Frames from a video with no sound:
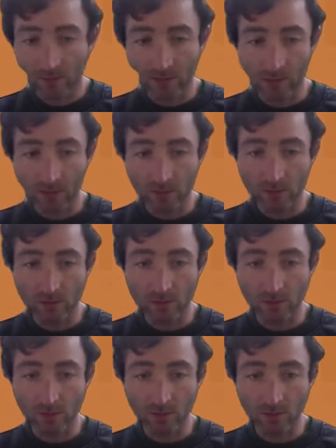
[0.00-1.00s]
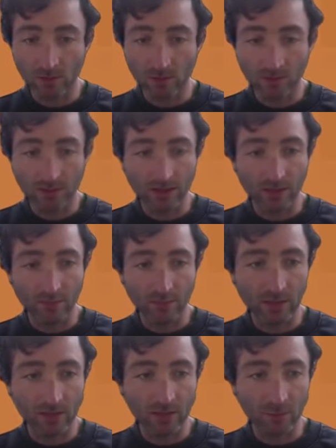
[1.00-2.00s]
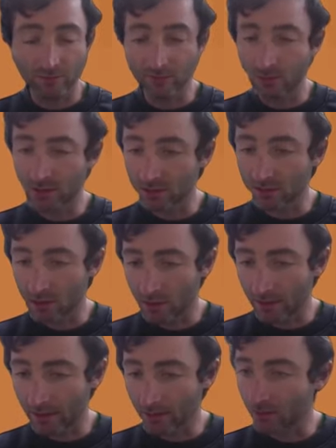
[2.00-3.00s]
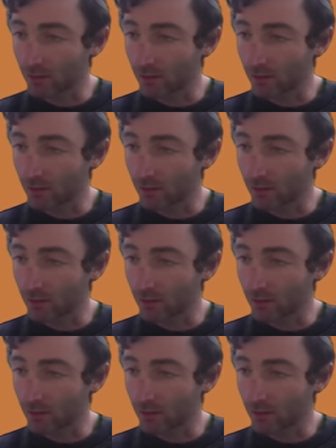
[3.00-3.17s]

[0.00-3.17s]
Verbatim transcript: That looks good. Again, breaking up with images, nice